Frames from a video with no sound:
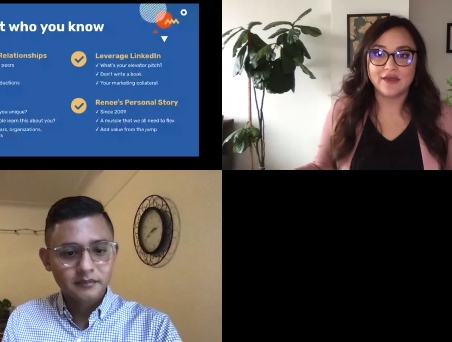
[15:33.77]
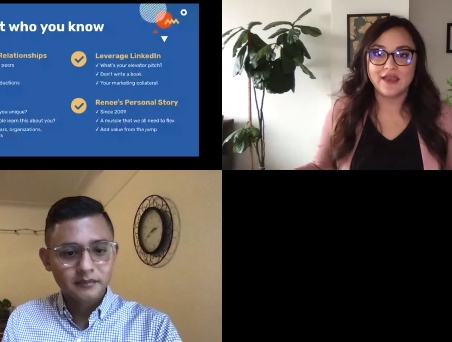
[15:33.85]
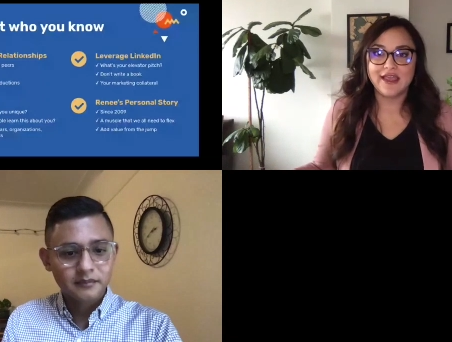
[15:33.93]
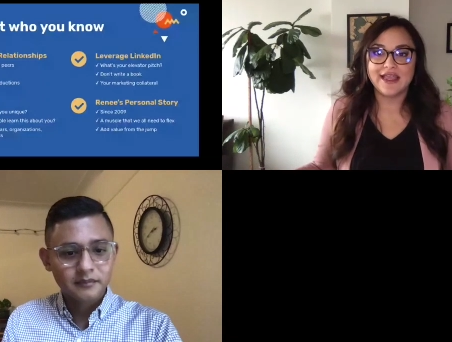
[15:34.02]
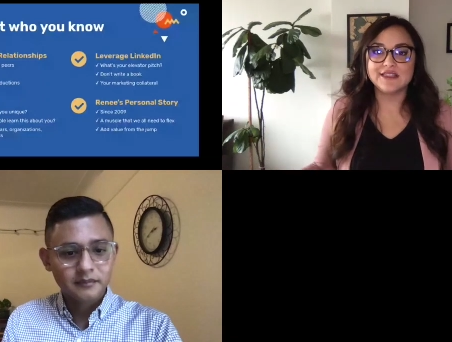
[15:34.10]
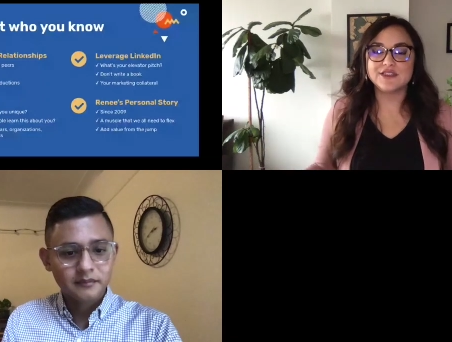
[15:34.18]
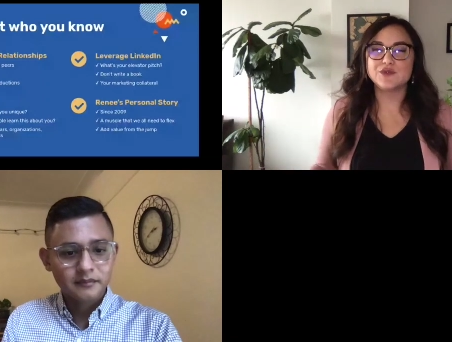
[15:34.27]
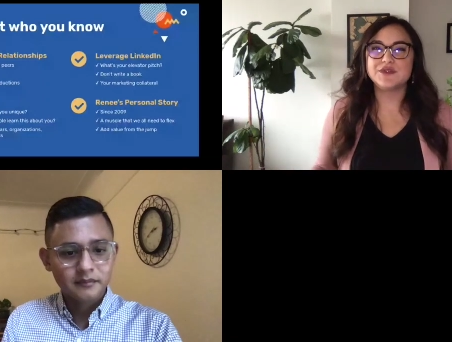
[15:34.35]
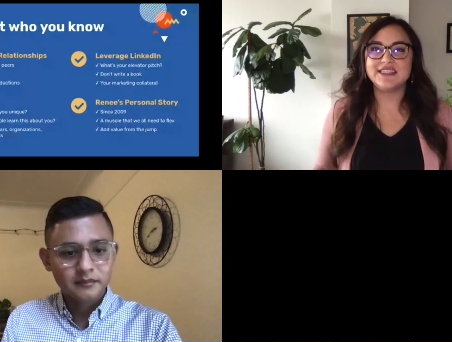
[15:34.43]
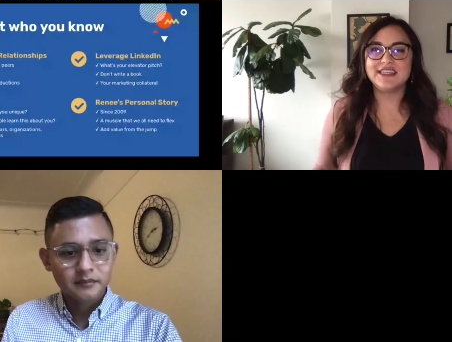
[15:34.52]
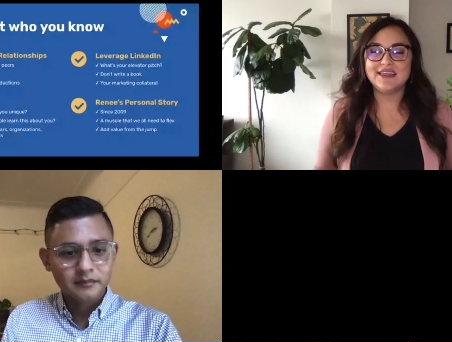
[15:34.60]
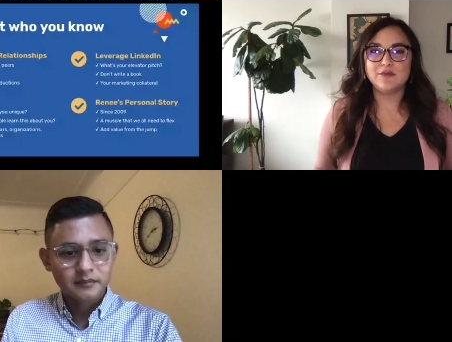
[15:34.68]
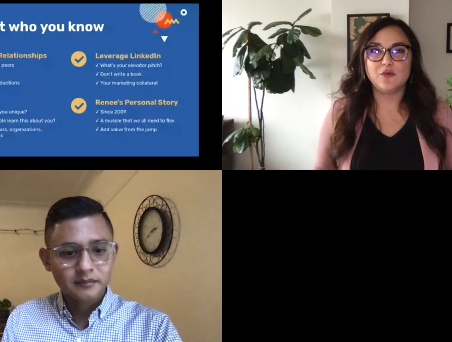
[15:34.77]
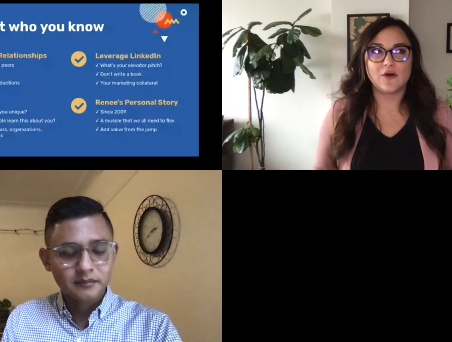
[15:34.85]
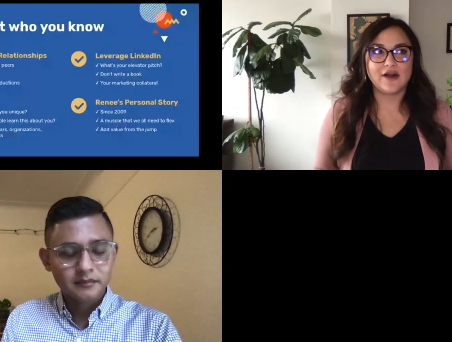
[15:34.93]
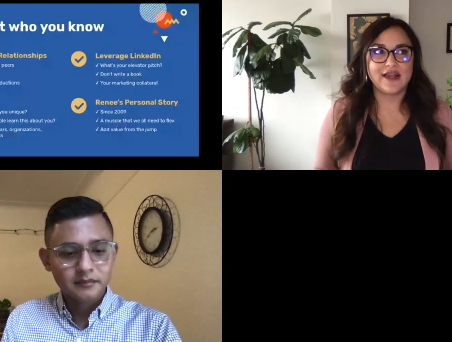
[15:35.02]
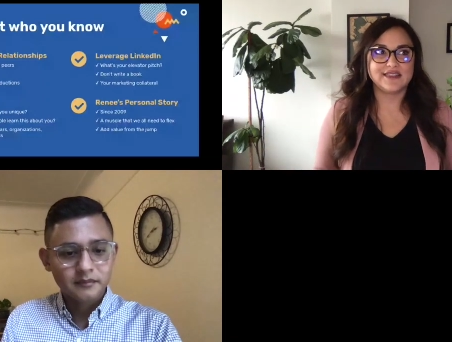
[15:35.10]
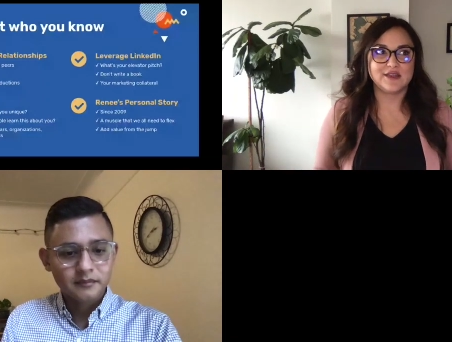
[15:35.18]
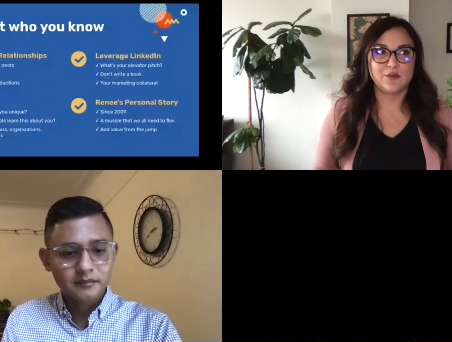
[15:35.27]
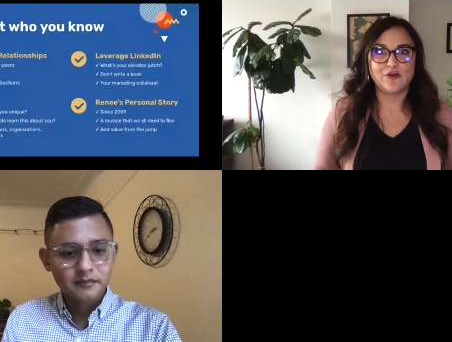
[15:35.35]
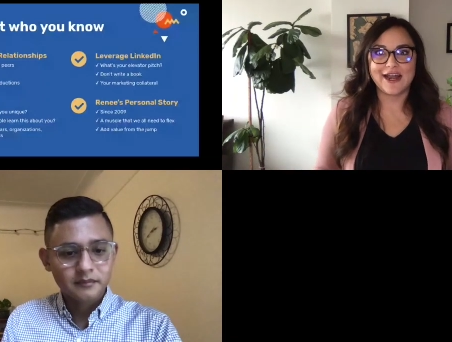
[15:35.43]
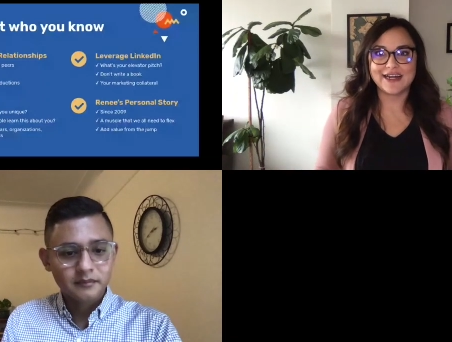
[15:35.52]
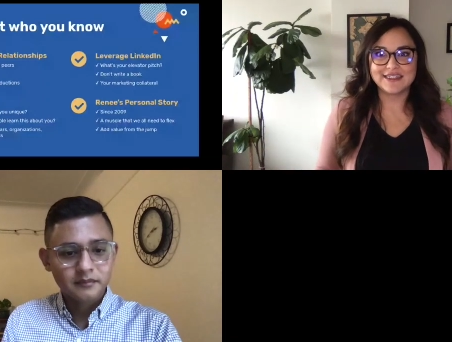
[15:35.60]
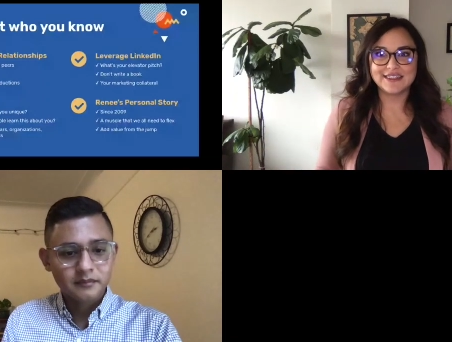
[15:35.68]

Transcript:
Speaker 1: And so, see it more as a practice